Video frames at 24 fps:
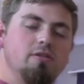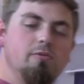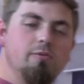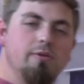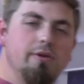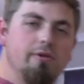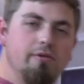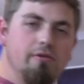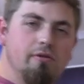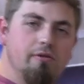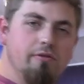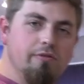that
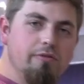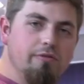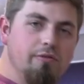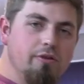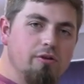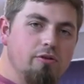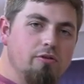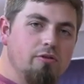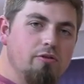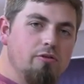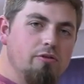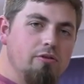we
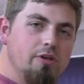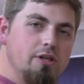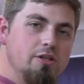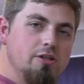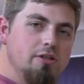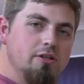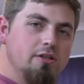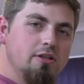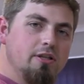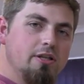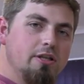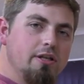reviewed
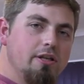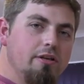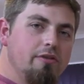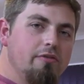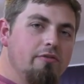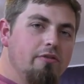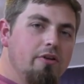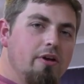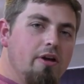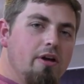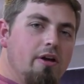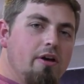recently?
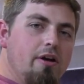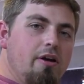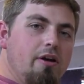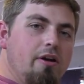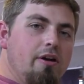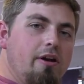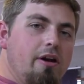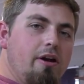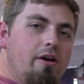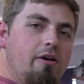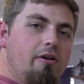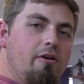
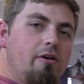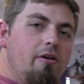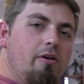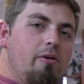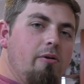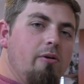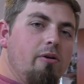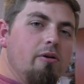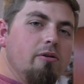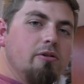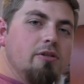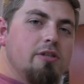Now,
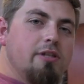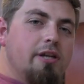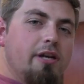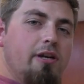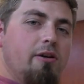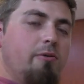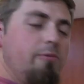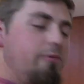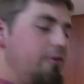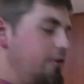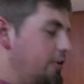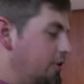
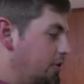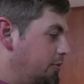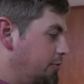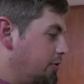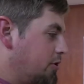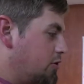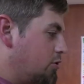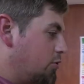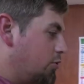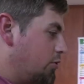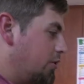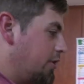today we're going to
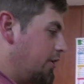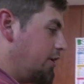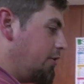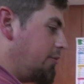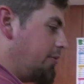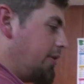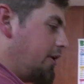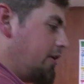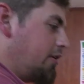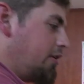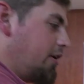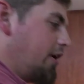be talking
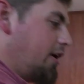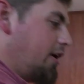about